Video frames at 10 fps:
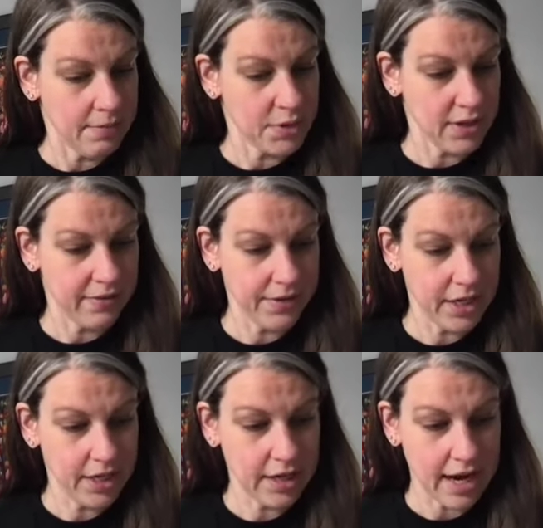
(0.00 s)
So I
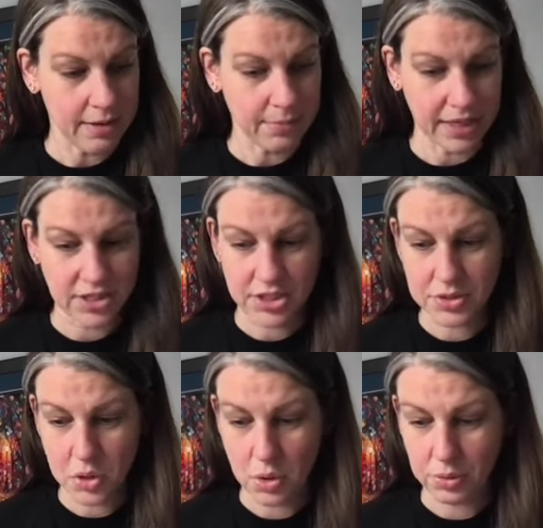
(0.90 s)
figured I might
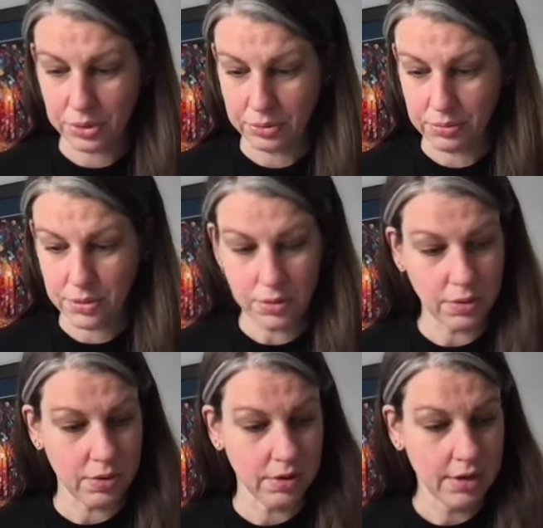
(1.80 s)
just go
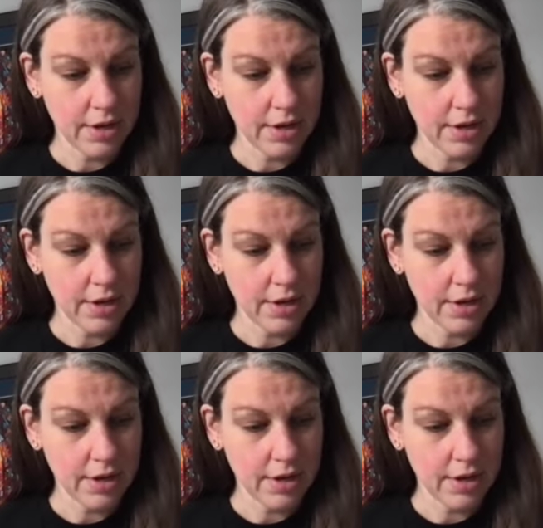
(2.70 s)
through